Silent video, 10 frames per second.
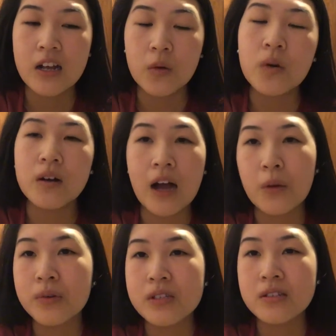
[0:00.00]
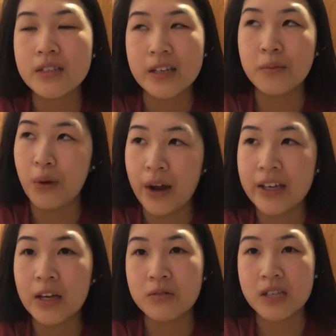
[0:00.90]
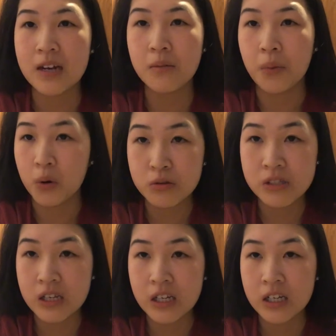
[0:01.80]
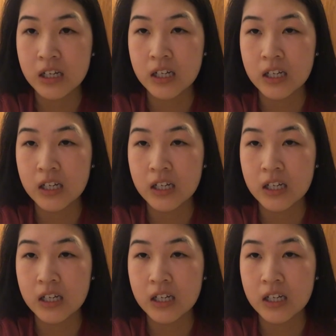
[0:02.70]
well, I wasn't like bragging, I was kind of boasting